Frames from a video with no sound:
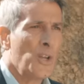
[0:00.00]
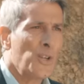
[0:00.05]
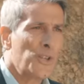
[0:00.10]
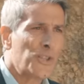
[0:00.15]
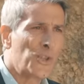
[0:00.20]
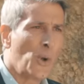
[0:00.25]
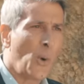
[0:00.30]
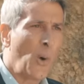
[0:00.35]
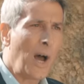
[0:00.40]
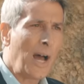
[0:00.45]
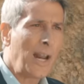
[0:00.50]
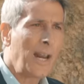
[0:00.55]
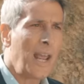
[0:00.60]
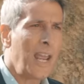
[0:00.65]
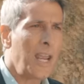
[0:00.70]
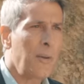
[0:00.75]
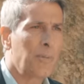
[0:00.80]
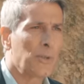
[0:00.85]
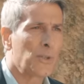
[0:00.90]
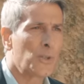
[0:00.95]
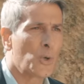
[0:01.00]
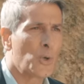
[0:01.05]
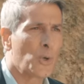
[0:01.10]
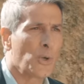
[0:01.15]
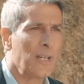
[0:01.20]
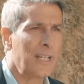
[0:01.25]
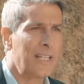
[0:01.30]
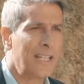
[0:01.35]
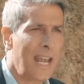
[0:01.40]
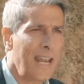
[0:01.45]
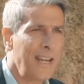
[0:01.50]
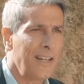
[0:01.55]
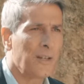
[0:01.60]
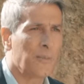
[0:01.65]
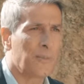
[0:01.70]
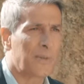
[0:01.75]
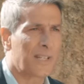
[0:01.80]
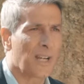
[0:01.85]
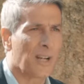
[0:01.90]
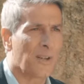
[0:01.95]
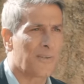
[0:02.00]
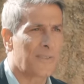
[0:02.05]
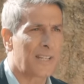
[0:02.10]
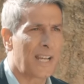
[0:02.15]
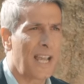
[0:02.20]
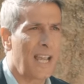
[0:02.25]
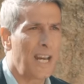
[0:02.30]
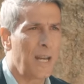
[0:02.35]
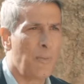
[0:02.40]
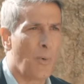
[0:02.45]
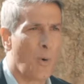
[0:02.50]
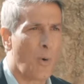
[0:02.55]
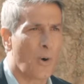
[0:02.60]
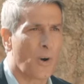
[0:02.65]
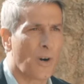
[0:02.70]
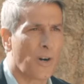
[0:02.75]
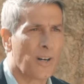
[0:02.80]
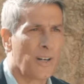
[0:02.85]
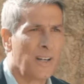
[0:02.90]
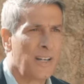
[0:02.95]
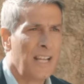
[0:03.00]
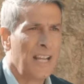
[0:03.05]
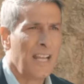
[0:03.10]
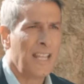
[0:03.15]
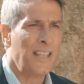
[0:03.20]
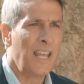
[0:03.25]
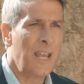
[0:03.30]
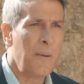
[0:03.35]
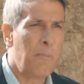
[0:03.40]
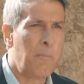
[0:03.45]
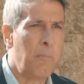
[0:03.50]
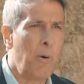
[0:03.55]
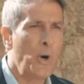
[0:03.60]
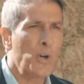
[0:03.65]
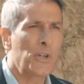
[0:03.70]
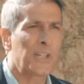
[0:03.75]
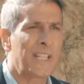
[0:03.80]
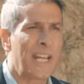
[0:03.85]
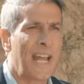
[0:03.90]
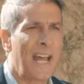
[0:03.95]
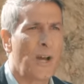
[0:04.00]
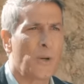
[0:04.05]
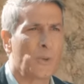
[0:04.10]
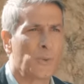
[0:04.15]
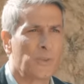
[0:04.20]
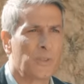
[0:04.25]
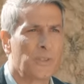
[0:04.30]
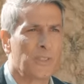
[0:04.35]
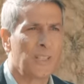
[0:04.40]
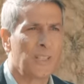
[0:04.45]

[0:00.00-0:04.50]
So, unable to contain themselves anymore, they burst out.